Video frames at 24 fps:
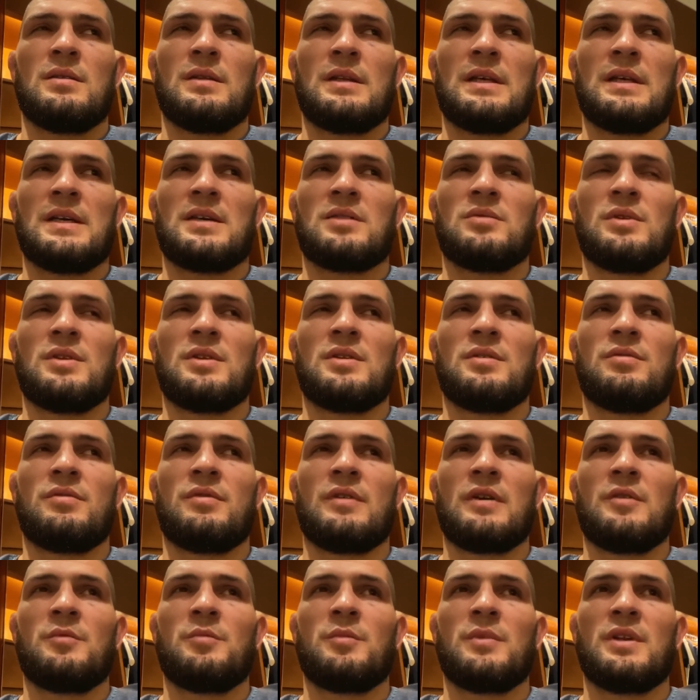like
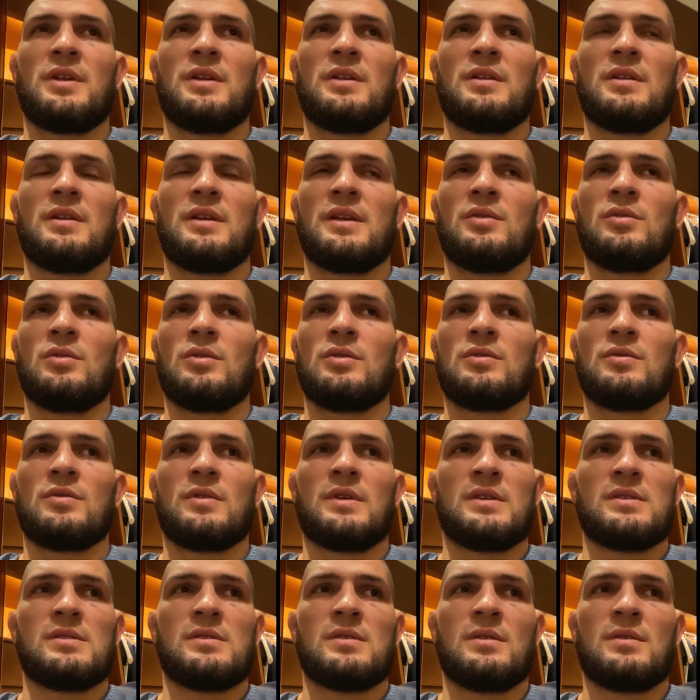25 minutes. They don't
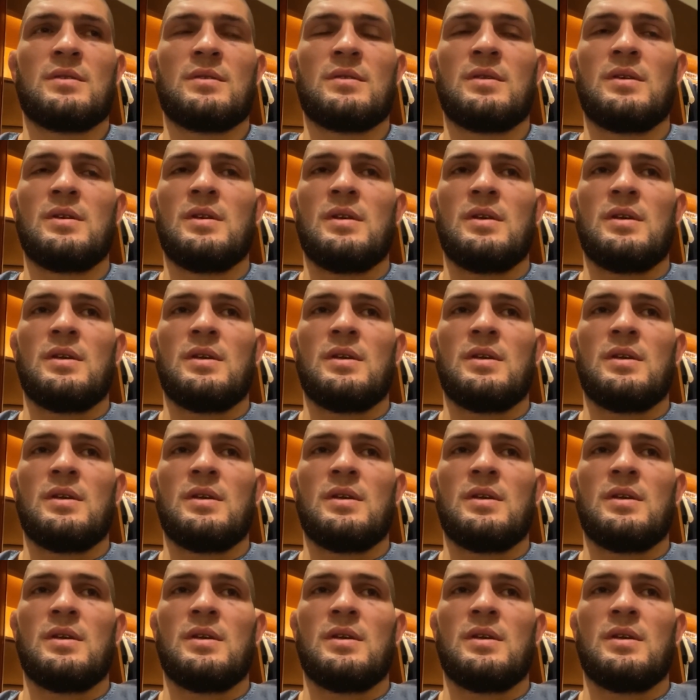wrestle.